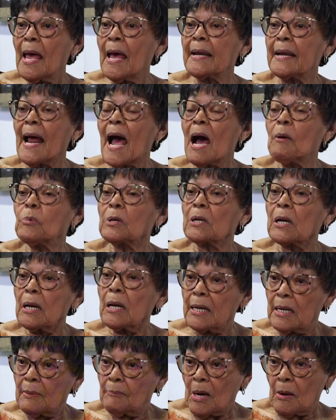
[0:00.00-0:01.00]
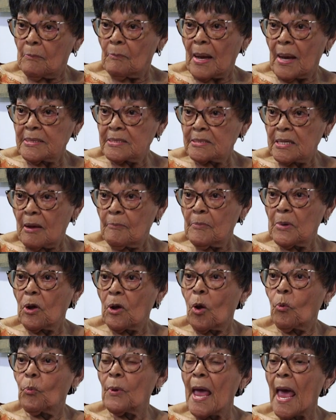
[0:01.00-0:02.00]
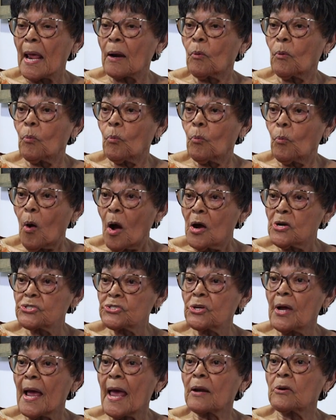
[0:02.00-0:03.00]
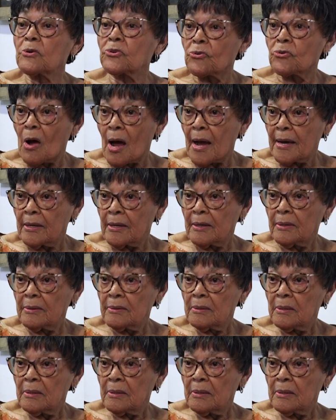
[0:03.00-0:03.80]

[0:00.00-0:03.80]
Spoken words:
and I would clean them up myself because we had a washer and a dryer.